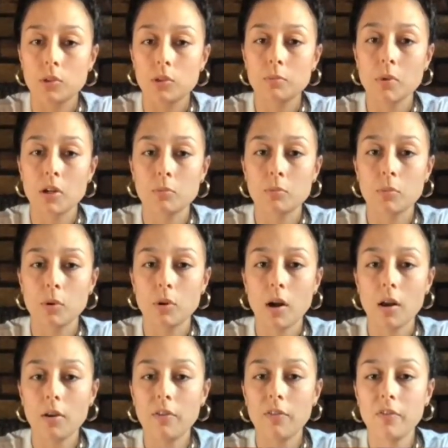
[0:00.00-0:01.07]
is much more
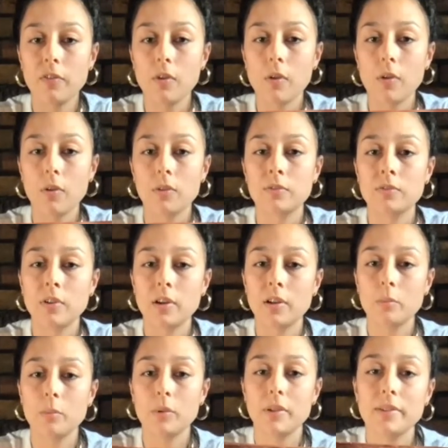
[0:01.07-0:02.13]
colourful and
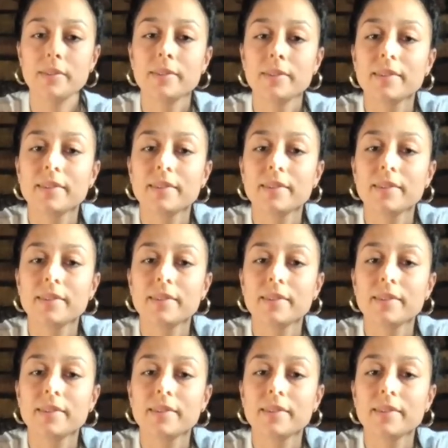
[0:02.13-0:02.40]
vibrant,